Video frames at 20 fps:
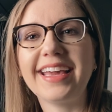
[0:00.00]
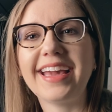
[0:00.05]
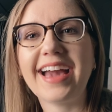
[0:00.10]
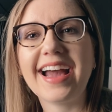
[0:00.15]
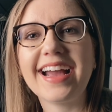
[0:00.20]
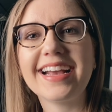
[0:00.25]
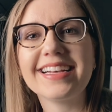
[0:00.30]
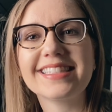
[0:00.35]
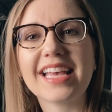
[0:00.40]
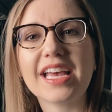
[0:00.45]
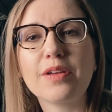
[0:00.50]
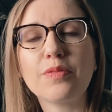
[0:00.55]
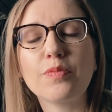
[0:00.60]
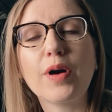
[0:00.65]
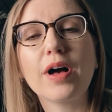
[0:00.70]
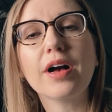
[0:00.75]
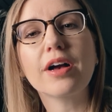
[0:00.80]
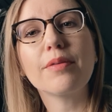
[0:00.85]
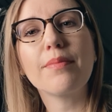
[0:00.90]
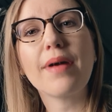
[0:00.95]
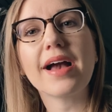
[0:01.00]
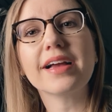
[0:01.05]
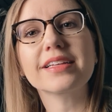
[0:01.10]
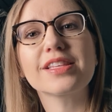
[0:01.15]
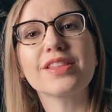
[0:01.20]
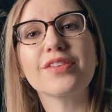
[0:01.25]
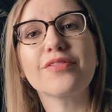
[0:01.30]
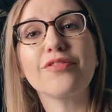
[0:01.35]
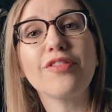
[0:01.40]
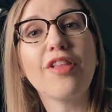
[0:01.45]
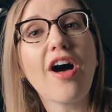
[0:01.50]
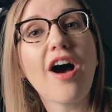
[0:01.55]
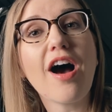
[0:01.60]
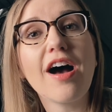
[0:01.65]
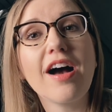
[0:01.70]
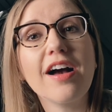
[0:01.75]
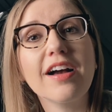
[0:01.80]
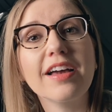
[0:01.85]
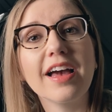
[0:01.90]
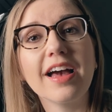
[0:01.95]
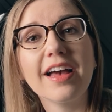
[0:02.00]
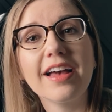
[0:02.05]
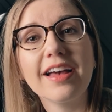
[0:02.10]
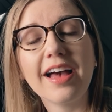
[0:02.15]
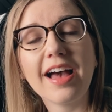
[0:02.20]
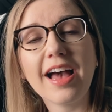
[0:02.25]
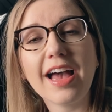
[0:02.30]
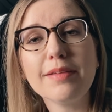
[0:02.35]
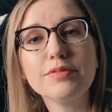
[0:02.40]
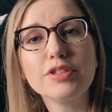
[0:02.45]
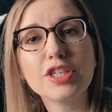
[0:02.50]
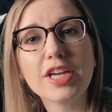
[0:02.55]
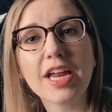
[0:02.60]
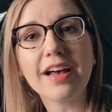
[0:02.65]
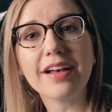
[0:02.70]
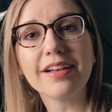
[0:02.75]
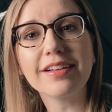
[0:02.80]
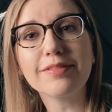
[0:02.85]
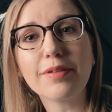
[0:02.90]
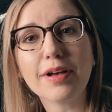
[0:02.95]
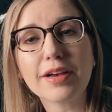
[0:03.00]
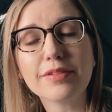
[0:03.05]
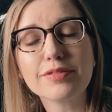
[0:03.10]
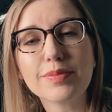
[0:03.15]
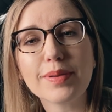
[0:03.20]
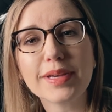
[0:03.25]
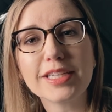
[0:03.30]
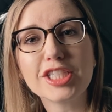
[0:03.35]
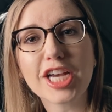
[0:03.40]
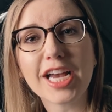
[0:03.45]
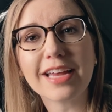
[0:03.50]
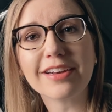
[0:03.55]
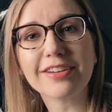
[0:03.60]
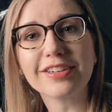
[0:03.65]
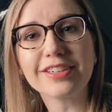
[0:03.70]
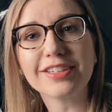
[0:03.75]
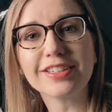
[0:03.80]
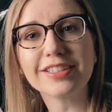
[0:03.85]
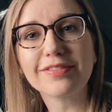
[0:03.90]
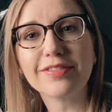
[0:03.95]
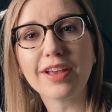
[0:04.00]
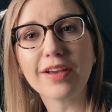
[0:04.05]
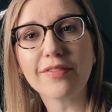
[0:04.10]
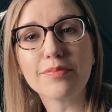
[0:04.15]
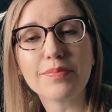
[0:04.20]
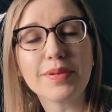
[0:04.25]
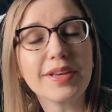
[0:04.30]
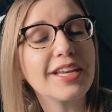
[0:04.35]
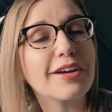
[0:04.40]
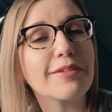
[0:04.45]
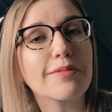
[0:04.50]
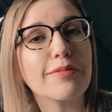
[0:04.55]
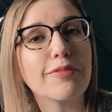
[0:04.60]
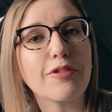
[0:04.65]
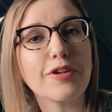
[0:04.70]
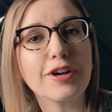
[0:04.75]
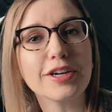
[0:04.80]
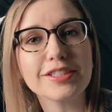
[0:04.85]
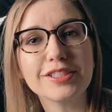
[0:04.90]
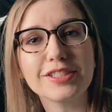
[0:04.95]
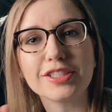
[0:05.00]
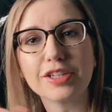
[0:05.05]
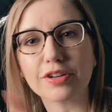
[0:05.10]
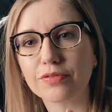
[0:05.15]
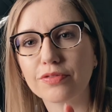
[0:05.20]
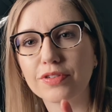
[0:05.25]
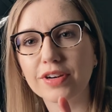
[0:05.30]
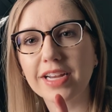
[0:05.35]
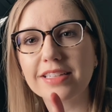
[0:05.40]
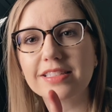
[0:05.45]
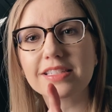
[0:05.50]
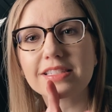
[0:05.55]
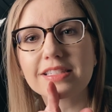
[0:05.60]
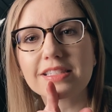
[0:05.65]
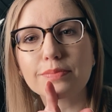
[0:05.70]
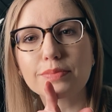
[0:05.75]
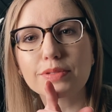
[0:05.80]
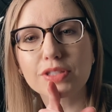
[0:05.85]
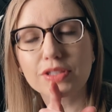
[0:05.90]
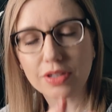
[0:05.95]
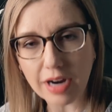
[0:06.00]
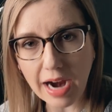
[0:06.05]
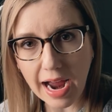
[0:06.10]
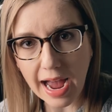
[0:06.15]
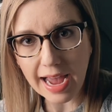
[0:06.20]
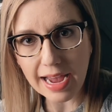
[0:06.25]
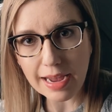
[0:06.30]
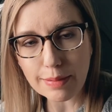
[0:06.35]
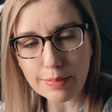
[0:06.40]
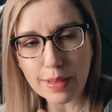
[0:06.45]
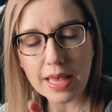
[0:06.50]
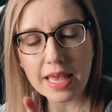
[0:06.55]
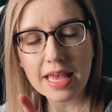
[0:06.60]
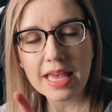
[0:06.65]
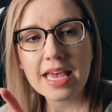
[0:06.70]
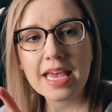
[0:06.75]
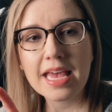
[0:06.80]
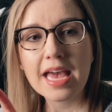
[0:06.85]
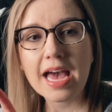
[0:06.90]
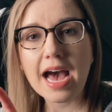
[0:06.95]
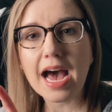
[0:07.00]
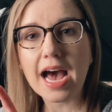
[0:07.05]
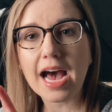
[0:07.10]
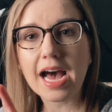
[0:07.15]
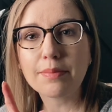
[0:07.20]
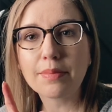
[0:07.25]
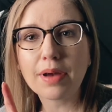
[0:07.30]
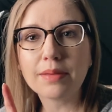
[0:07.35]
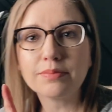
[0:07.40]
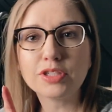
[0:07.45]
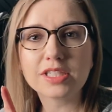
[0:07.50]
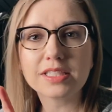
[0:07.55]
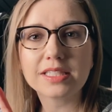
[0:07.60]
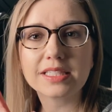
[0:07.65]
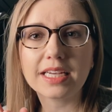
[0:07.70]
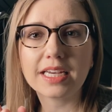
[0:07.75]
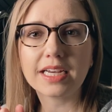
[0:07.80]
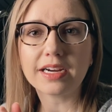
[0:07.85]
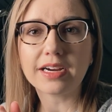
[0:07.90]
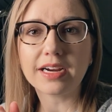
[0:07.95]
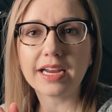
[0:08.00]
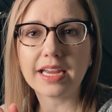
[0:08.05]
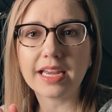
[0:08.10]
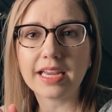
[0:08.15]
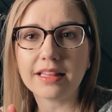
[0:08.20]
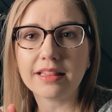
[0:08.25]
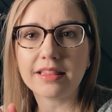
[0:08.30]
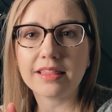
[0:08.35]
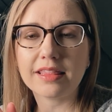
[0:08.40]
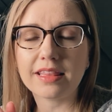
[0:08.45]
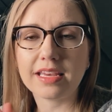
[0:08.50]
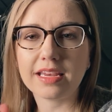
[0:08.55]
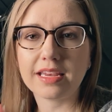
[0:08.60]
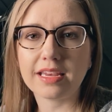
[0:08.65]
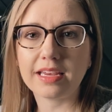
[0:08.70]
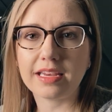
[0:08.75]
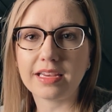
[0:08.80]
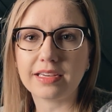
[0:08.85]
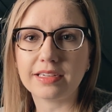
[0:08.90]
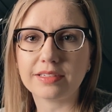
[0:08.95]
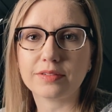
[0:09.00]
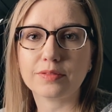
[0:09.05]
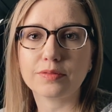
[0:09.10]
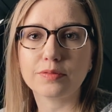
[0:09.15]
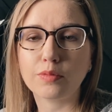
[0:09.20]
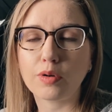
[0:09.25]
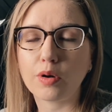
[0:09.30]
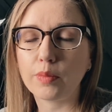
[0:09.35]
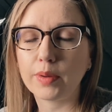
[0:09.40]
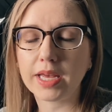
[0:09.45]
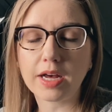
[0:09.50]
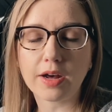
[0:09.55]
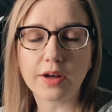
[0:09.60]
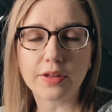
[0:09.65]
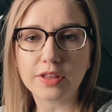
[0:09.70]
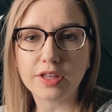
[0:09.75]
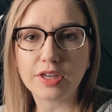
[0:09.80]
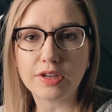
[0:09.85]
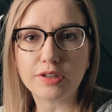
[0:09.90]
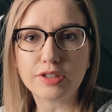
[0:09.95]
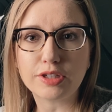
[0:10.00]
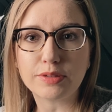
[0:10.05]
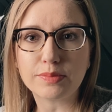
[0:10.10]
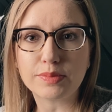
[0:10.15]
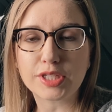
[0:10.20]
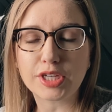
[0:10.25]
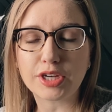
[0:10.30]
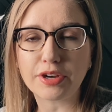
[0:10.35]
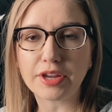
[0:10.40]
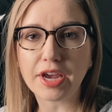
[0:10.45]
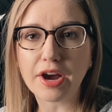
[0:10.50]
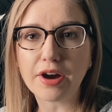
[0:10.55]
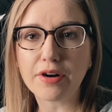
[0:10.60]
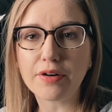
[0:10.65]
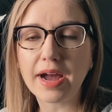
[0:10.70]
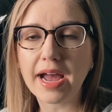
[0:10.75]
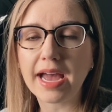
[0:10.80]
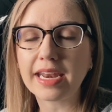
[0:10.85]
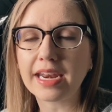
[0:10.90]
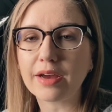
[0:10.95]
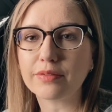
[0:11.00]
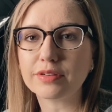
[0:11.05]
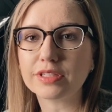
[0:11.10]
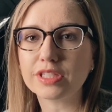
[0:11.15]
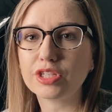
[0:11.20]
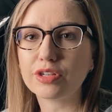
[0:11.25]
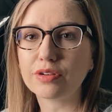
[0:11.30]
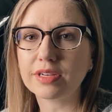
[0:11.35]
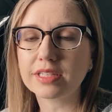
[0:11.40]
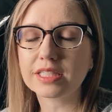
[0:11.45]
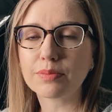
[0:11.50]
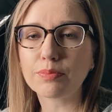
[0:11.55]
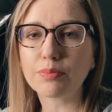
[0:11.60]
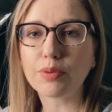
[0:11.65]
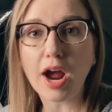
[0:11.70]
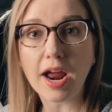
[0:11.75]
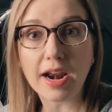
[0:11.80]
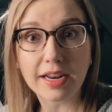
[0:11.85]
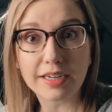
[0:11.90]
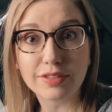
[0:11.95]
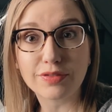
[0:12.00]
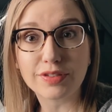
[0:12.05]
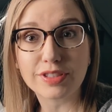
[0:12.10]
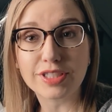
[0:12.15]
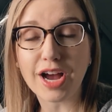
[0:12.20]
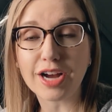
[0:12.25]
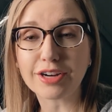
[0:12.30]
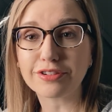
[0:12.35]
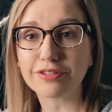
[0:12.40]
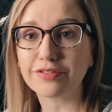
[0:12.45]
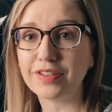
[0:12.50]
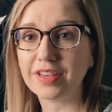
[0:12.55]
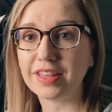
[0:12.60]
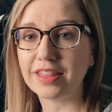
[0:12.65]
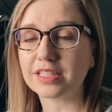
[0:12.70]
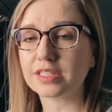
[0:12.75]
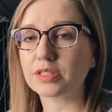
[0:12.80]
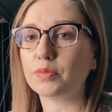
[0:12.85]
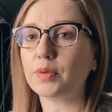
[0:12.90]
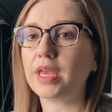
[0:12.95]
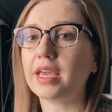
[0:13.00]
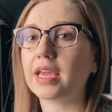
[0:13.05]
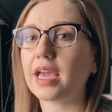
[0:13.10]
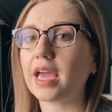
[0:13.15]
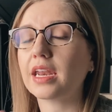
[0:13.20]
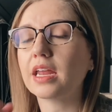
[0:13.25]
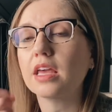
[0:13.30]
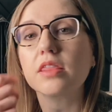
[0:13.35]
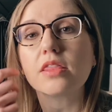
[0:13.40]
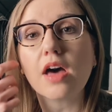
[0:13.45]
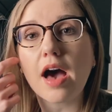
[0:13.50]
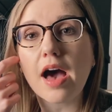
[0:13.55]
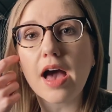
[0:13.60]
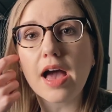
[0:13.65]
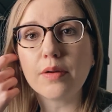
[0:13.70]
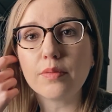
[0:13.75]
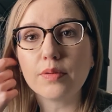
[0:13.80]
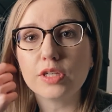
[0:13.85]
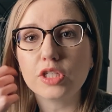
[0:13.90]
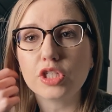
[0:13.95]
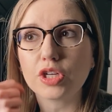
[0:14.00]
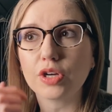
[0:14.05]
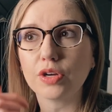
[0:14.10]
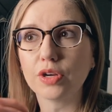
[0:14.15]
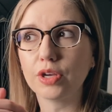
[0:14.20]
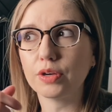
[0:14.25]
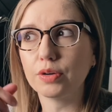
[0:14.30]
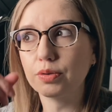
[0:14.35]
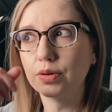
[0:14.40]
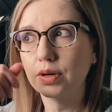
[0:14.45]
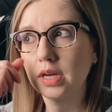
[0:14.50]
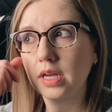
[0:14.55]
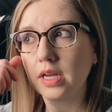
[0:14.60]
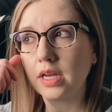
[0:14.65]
guys, and welcome back to the vlog. I'm Janelle, welcome to my channel. If you haven't been here before, don't forget to subscribe. I'm just here in the, what we call the YouTube studio, and I was doing some product photography this week, and I thought I would show you